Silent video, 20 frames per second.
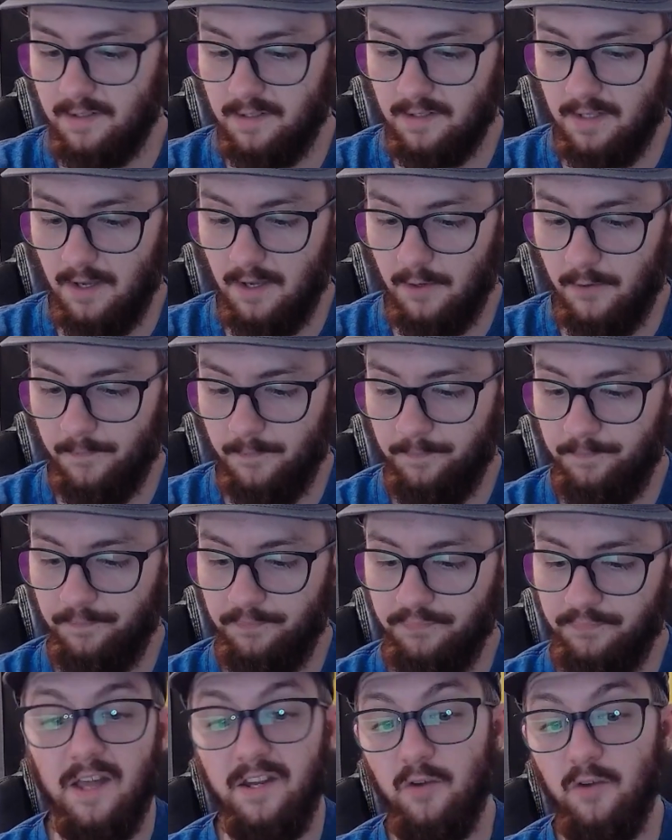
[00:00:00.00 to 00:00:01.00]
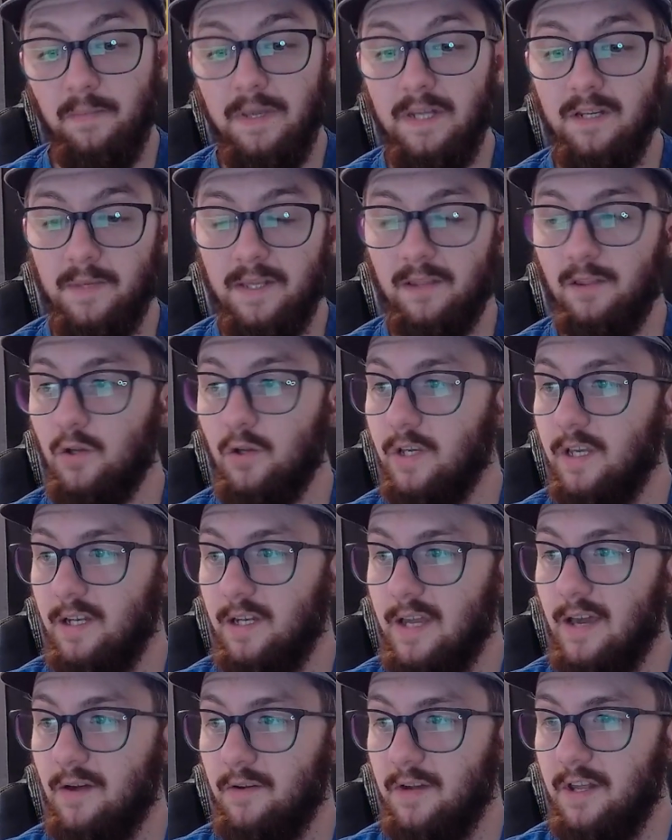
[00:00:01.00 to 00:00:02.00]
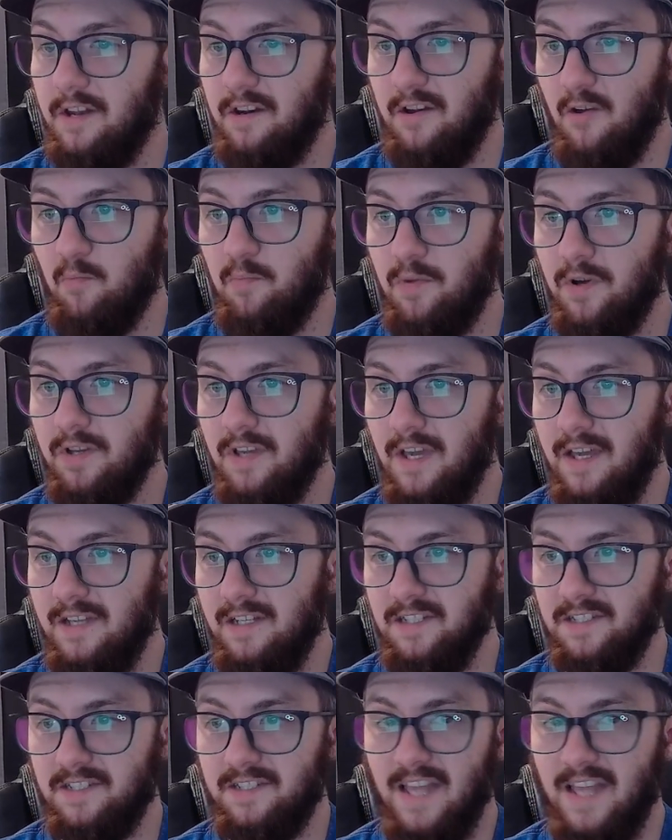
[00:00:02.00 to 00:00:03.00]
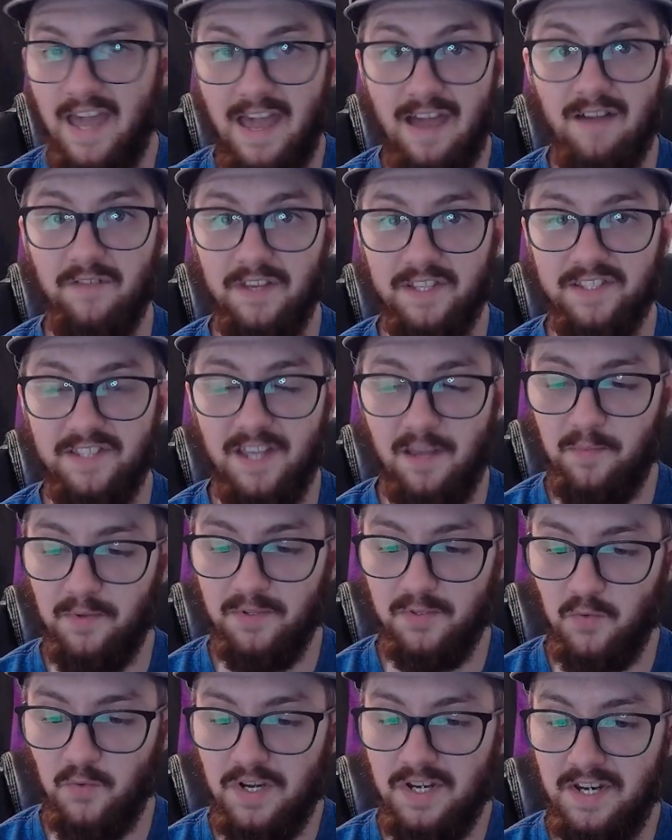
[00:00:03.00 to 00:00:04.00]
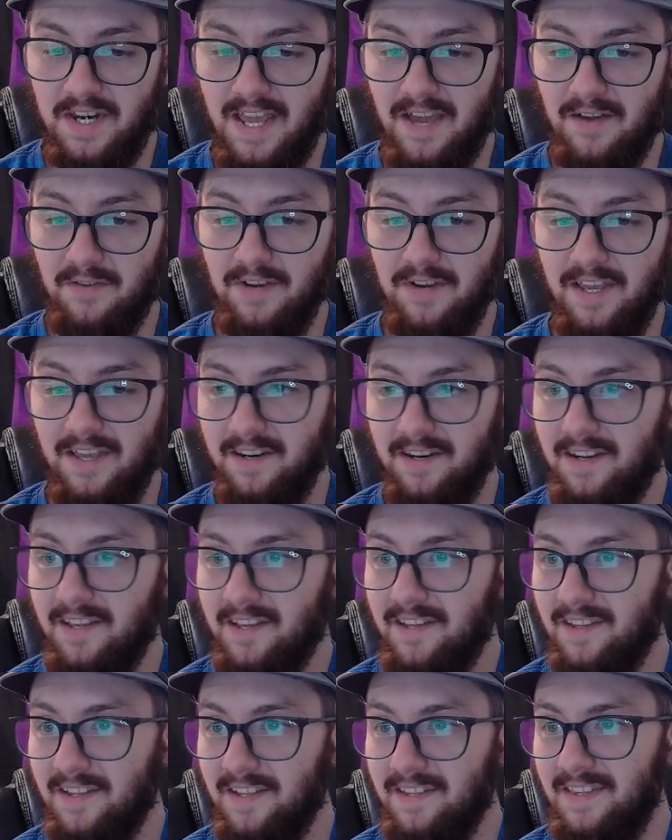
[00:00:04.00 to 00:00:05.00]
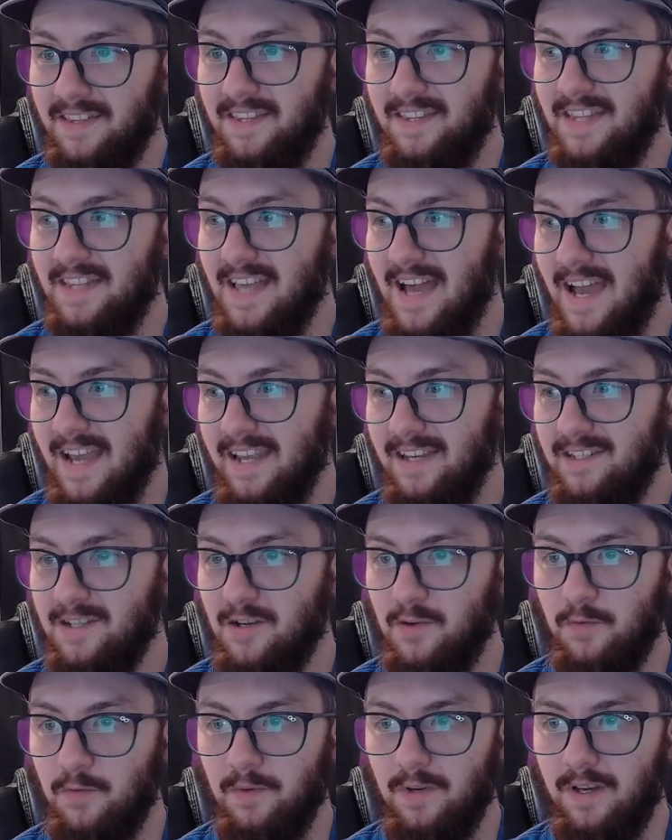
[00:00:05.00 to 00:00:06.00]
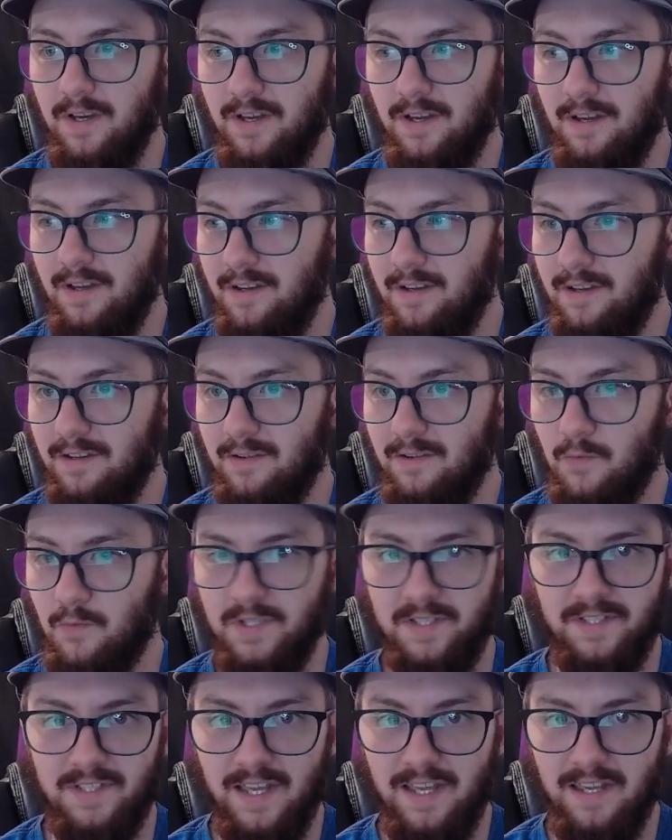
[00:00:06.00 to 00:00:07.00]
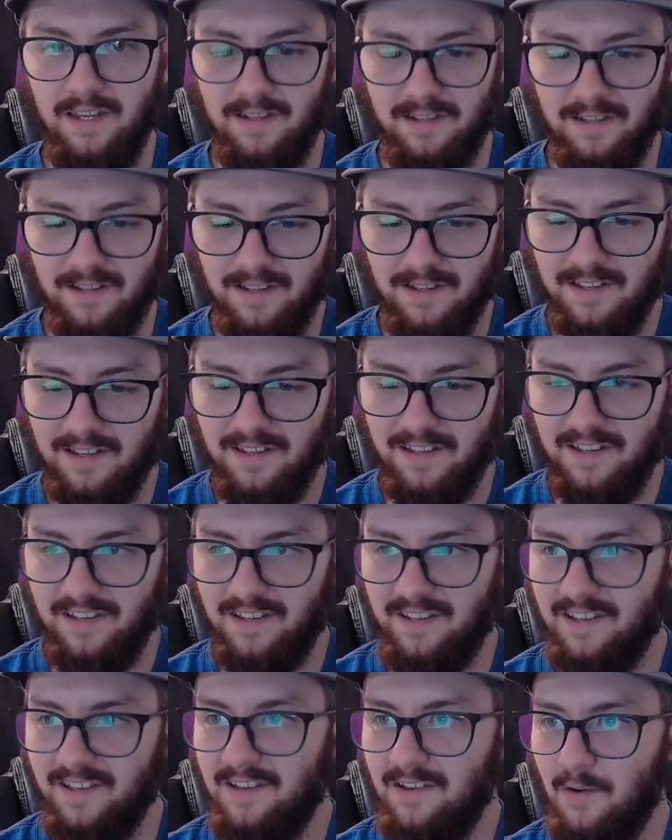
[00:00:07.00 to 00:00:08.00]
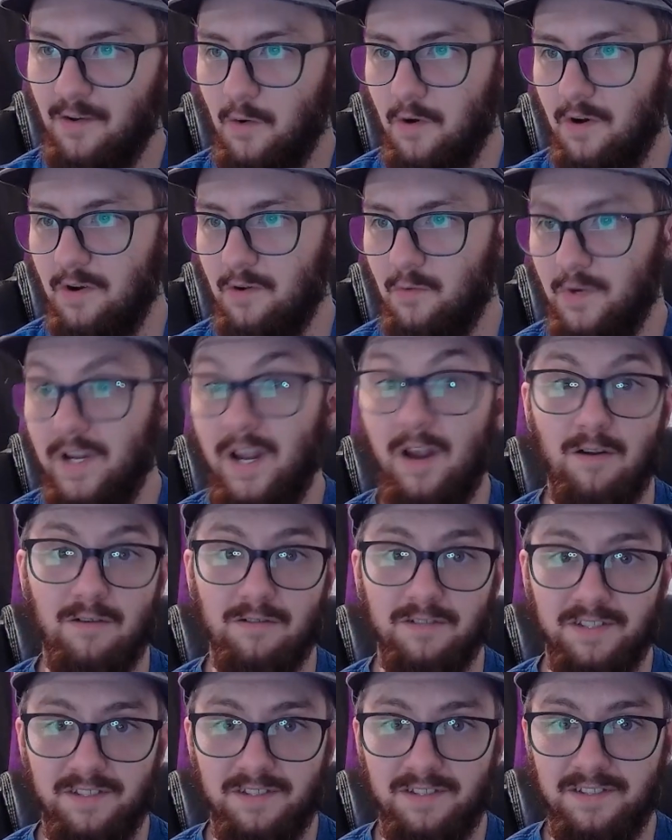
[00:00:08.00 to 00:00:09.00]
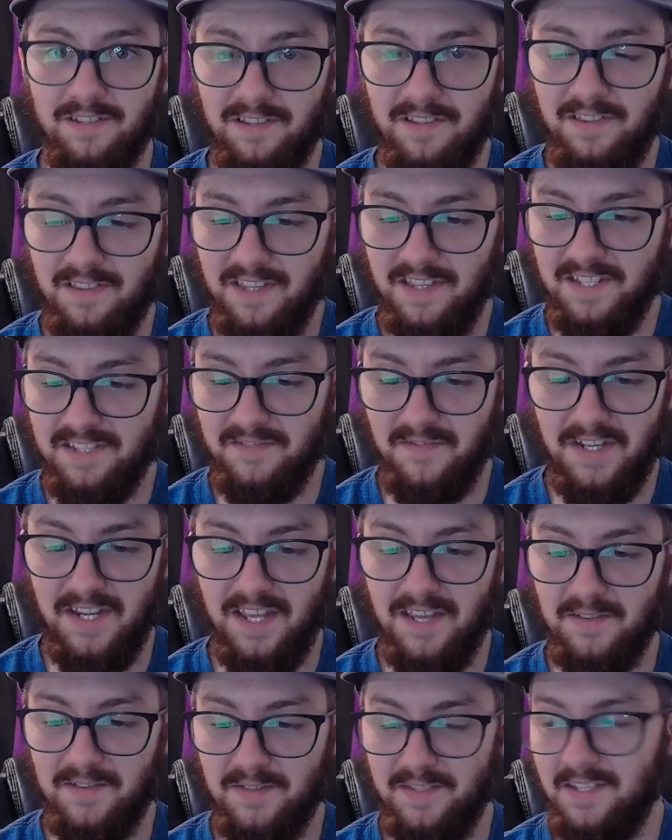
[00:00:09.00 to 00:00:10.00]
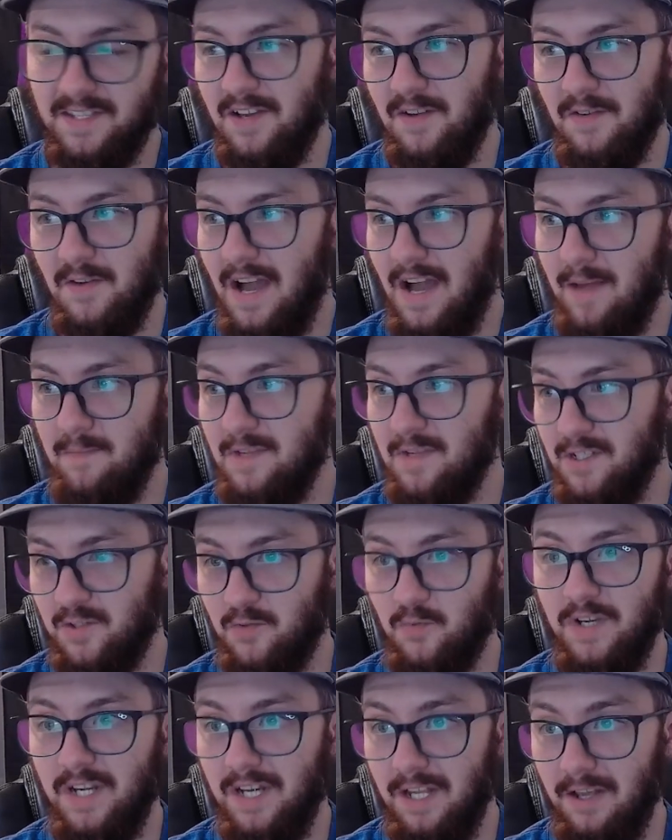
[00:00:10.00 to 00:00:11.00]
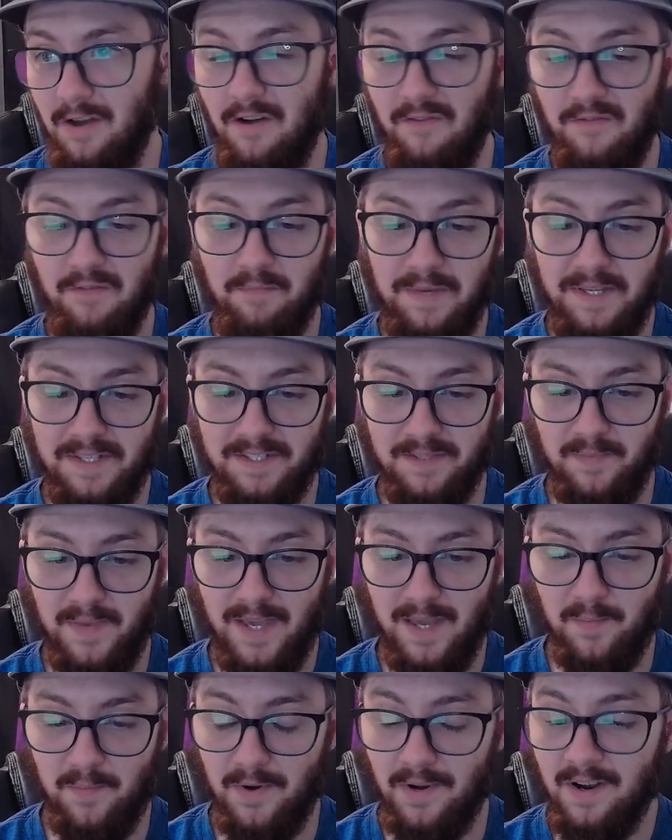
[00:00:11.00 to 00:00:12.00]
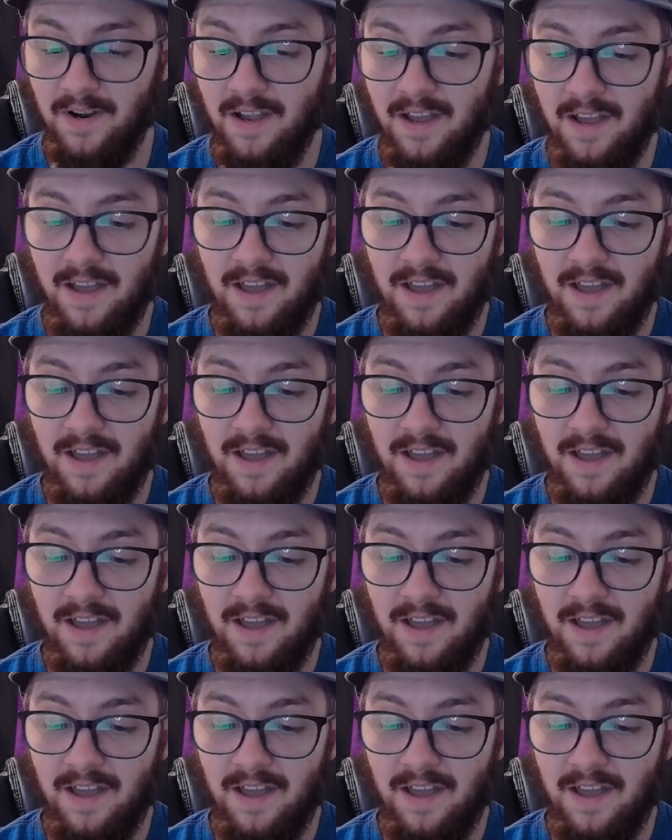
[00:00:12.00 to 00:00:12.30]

So I don't mean to be looking down at a notebook. I just have examples written down, and I don't recite or rehearse these videos, so I'm just reading off a piece of paper.